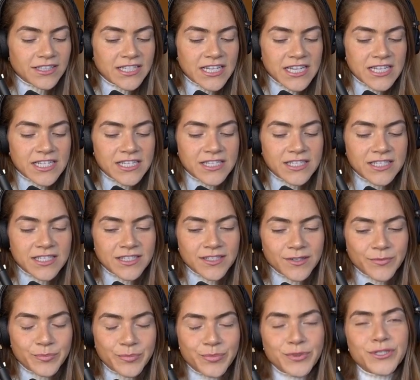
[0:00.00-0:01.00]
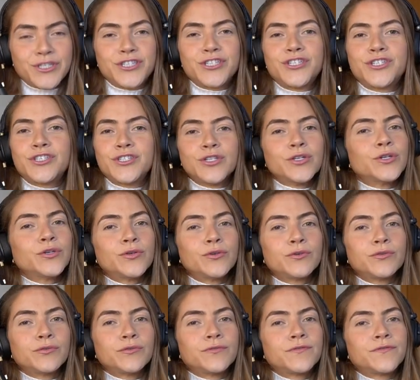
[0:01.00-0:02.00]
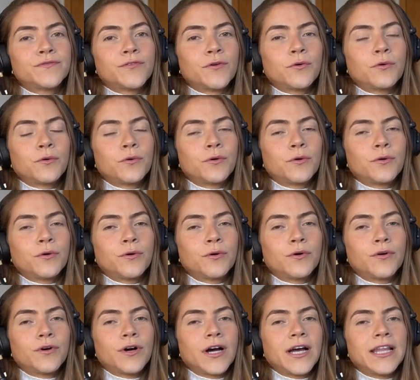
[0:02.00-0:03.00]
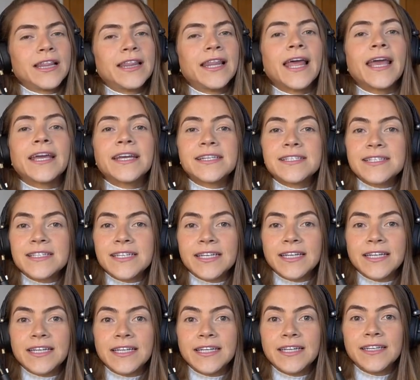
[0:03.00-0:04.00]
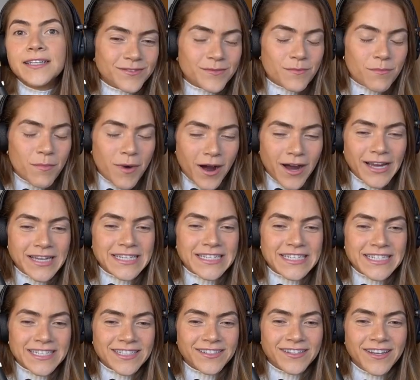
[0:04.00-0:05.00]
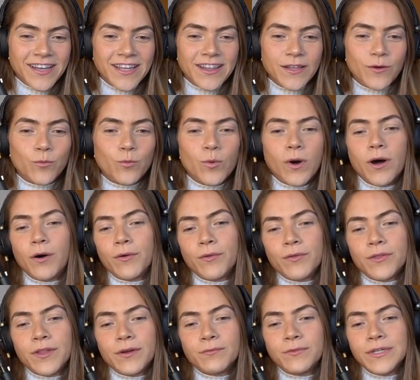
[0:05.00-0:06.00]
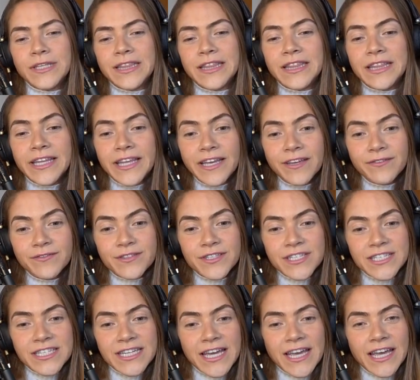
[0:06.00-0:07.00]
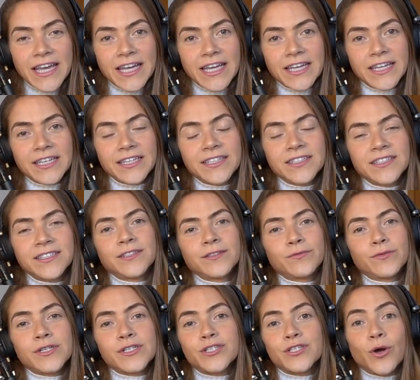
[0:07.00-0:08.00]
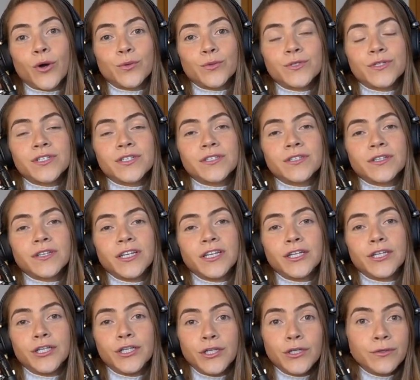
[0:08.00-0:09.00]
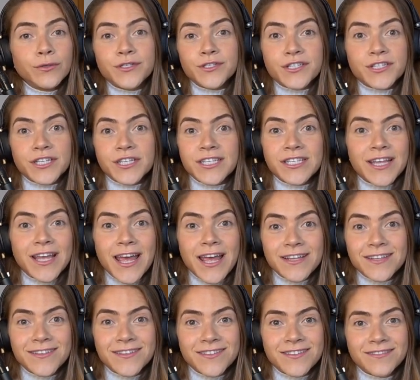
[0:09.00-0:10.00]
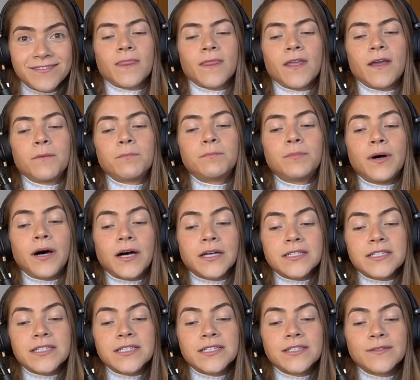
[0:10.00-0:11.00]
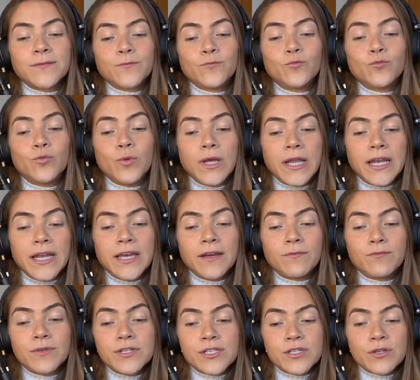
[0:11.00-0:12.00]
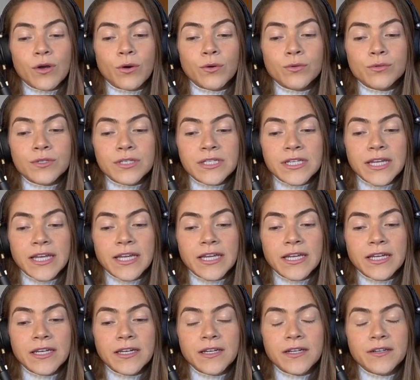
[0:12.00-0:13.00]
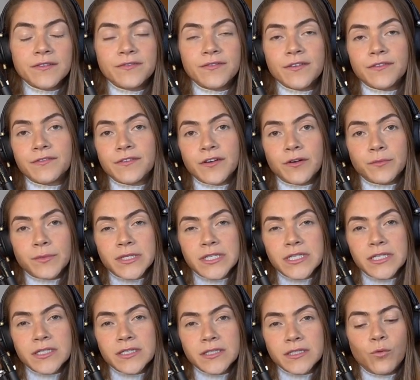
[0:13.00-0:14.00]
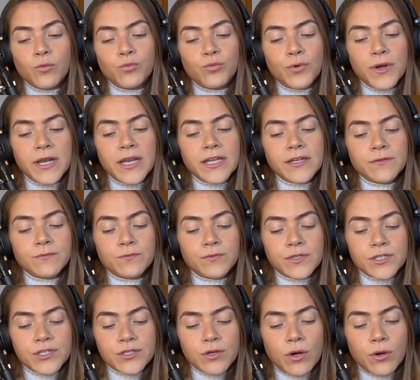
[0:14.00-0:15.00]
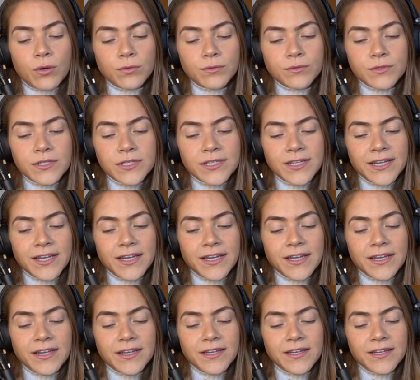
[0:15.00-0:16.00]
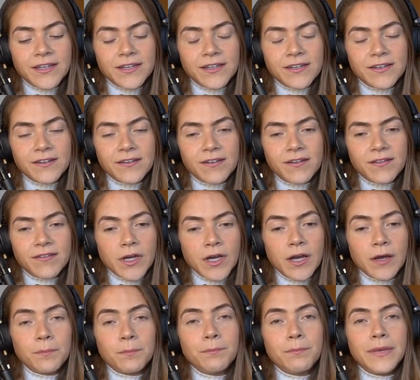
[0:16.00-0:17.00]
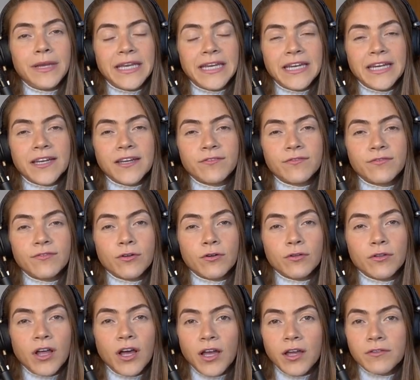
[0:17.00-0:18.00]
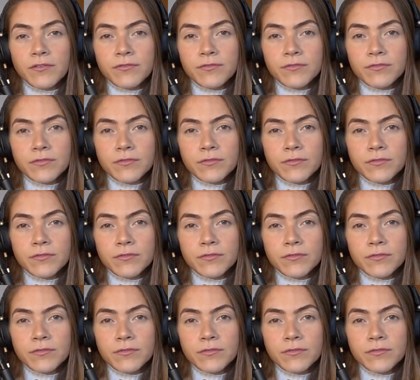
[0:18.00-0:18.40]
this pursuit for a legacy might, in the world that we live today, result in huge success. But will it result in fulfillment? Will it result in a meaningful life?